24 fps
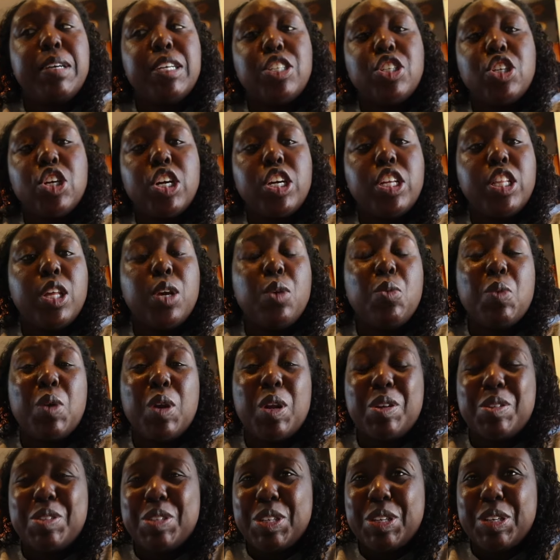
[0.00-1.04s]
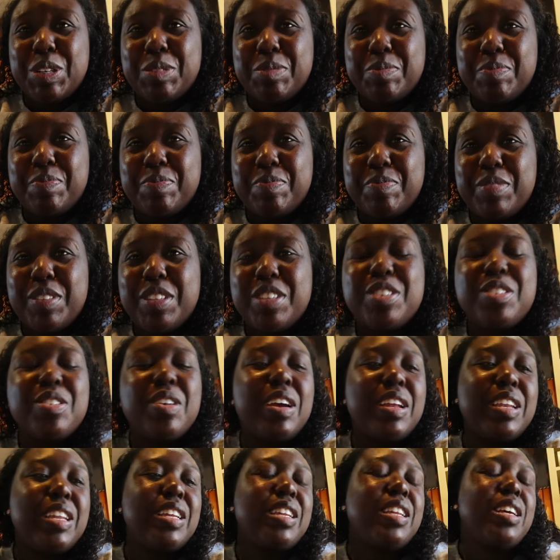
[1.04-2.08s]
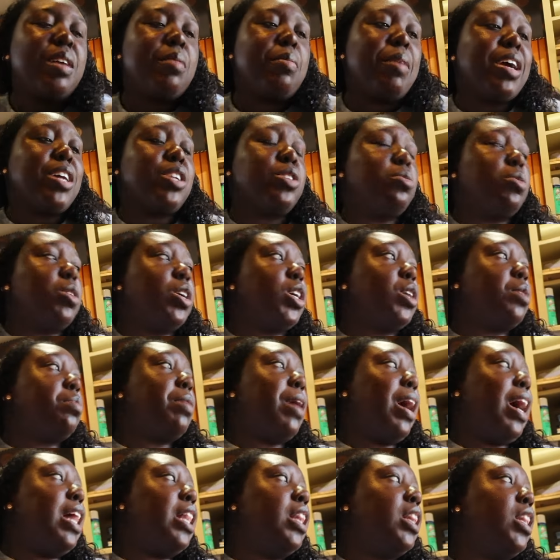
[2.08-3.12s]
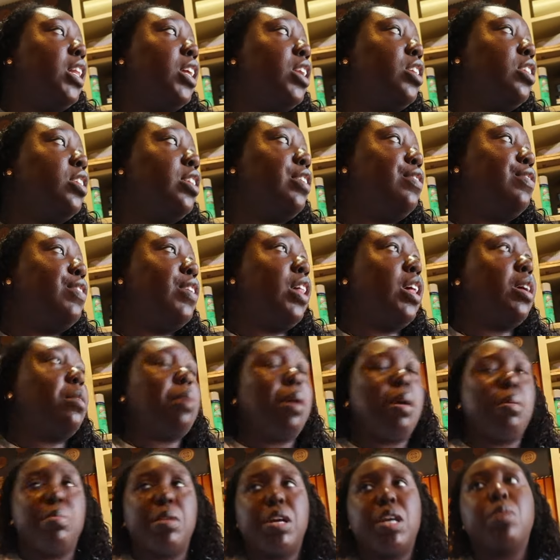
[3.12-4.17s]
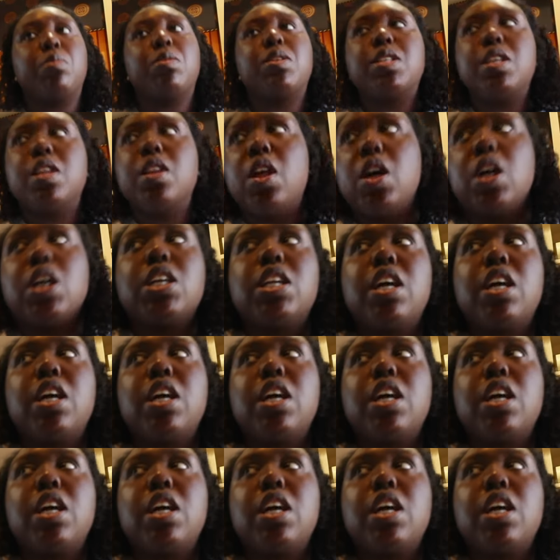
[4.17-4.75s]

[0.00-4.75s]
It's currently 1:02. So I need to get back to work, but I literally feel like my break wasn't long